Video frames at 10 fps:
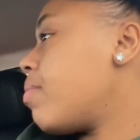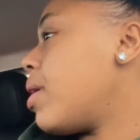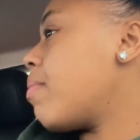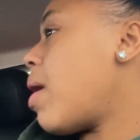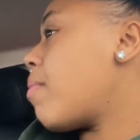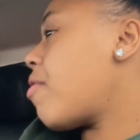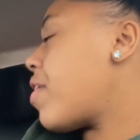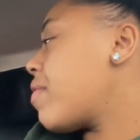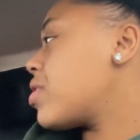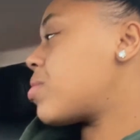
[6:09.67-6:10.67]
Me and Mom both
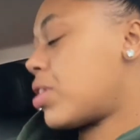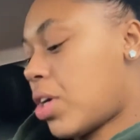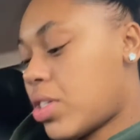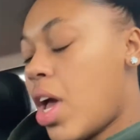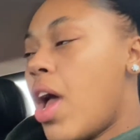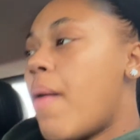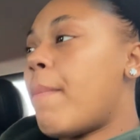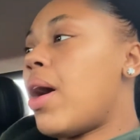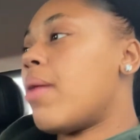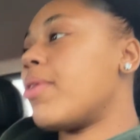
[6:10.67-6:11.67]
have on sweatshirts.
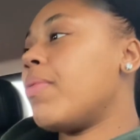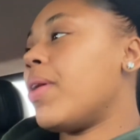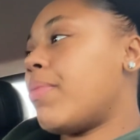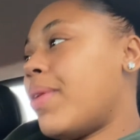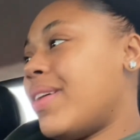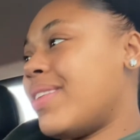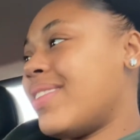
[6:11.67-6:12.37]
Mom, are you wearing pink?